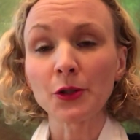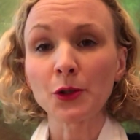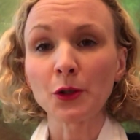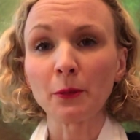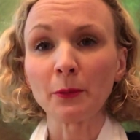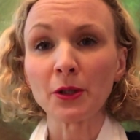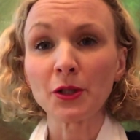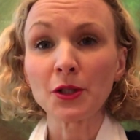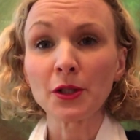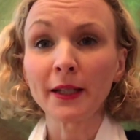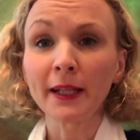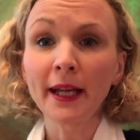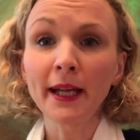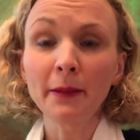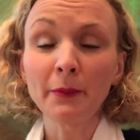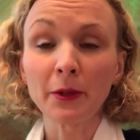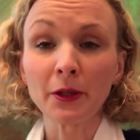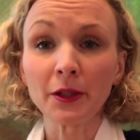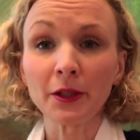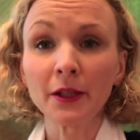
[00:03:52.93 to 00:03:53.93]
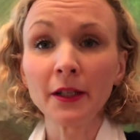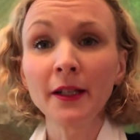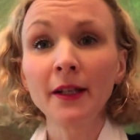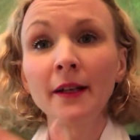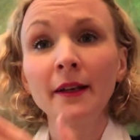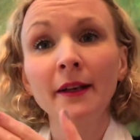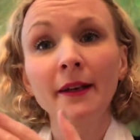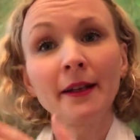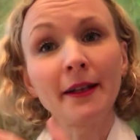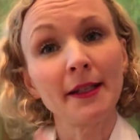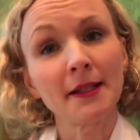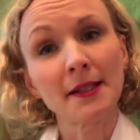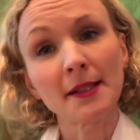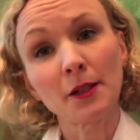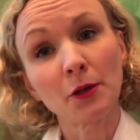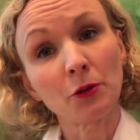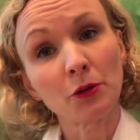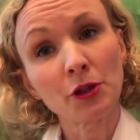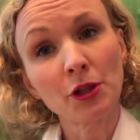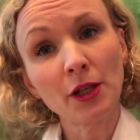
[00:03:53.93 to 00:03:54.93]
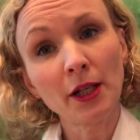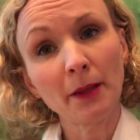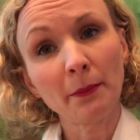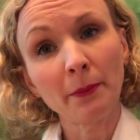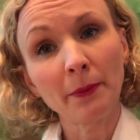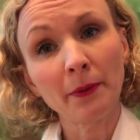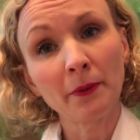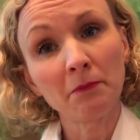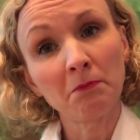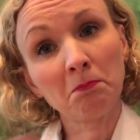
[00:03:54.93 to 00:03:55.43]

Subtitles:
so much labor is so cheap.